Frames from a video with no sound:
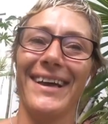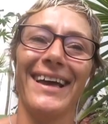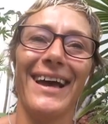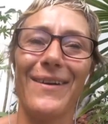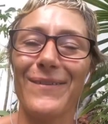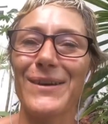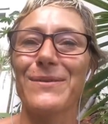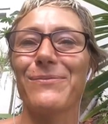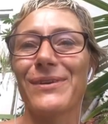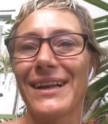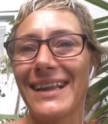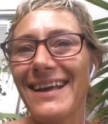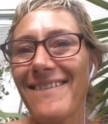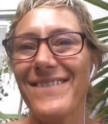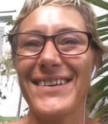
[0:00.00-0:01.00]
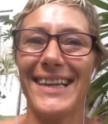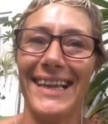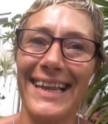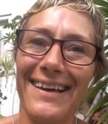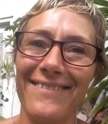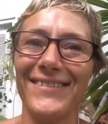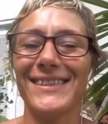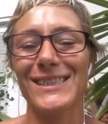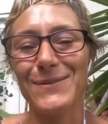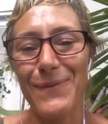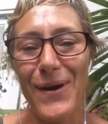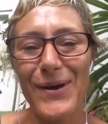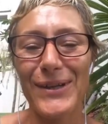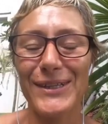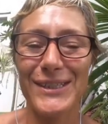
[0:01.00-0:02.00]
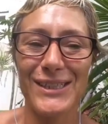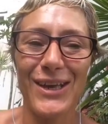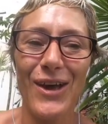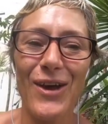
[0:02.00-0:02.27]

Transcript: I want to bring love and sparkles.